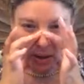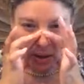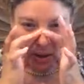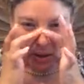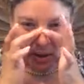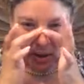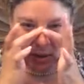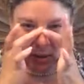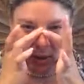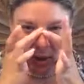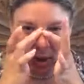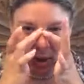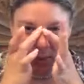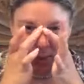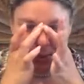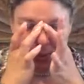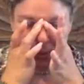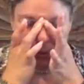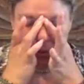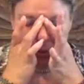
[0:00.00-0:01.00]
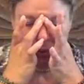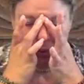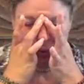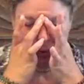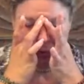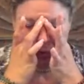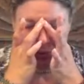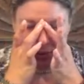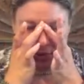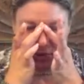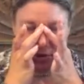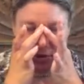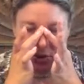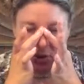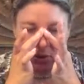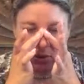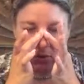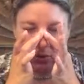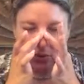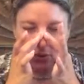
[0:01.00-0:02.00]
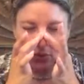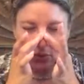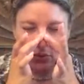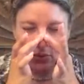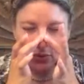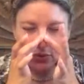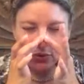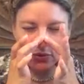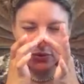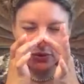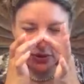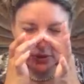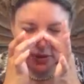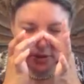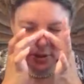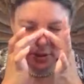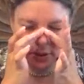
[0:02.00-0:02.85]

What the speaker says: Now up over the nose.